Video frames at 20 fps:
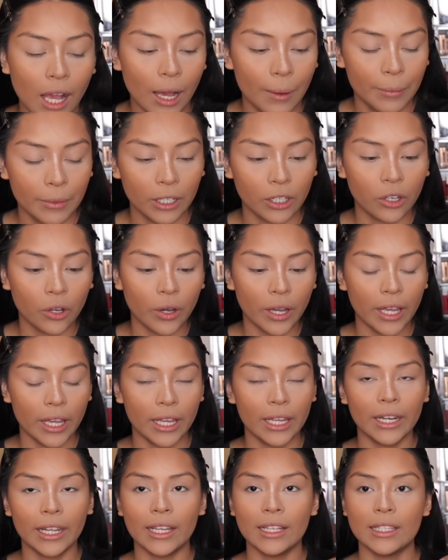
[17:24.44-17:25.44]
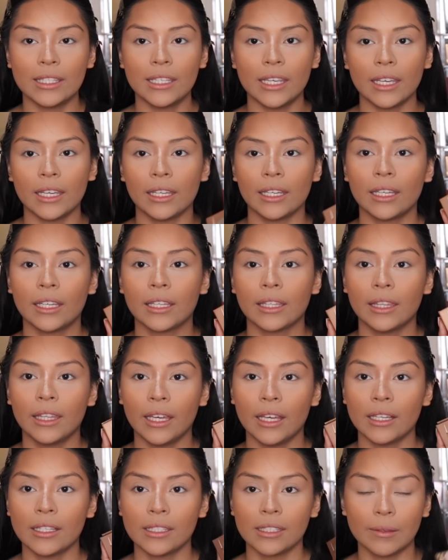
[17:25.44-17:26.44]
I'm gonna go ahead and take
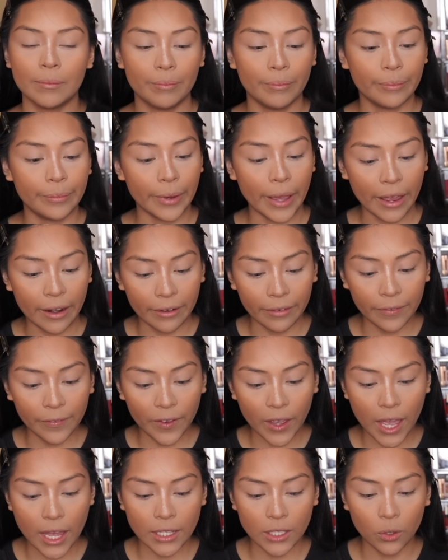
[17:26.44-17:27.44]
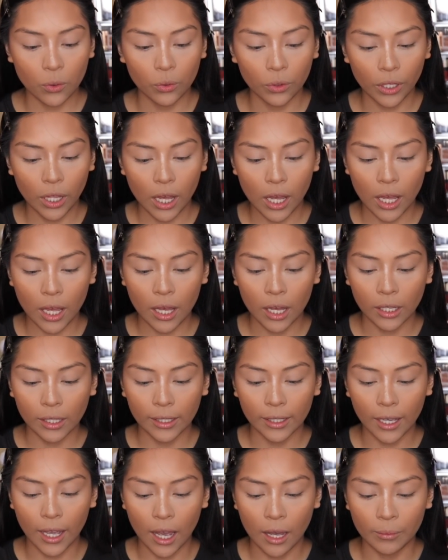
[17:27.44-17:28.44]
this Benefit Hula
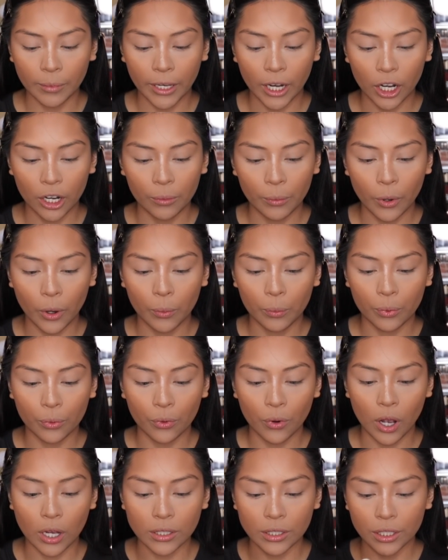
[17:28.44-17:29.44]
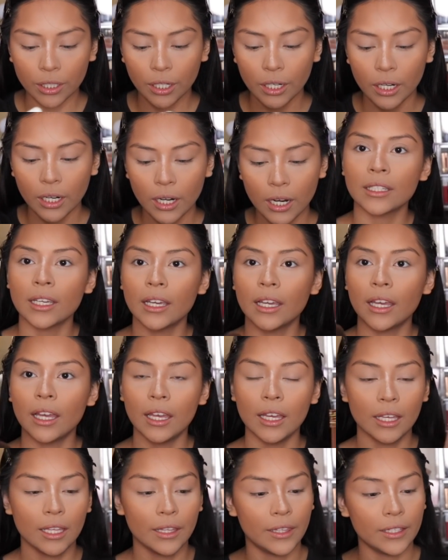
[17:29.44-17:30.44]
Caramel Bronzer.
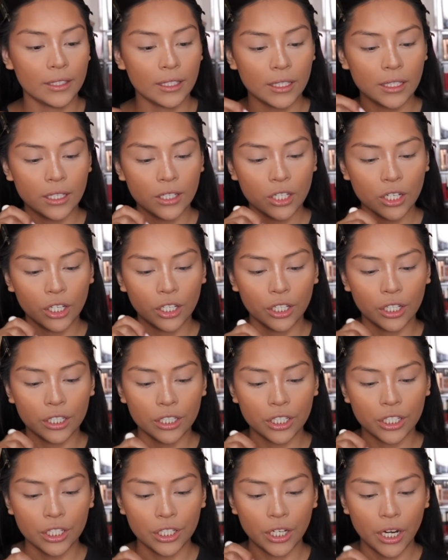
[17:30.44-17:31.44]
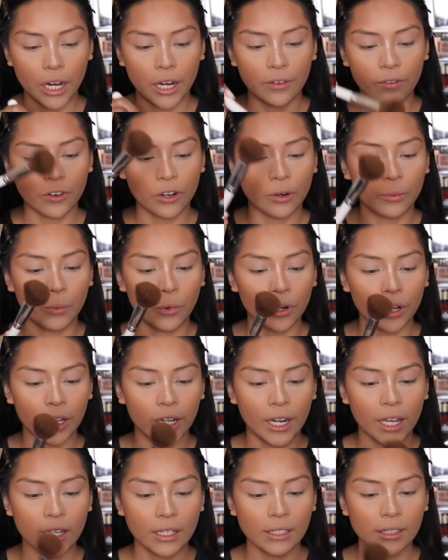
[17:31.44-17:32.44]
This is such a good shade for
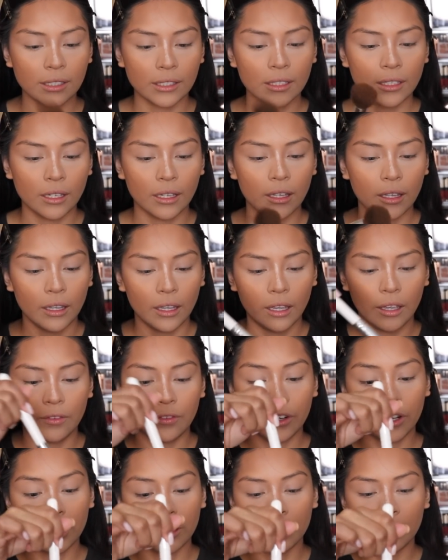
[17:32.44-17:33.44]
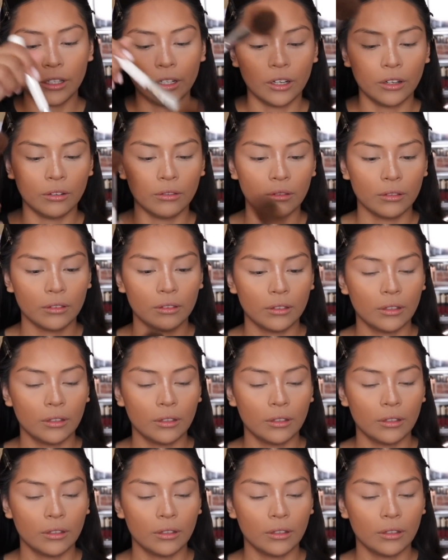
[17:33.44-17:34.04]
morenas if you're, you know,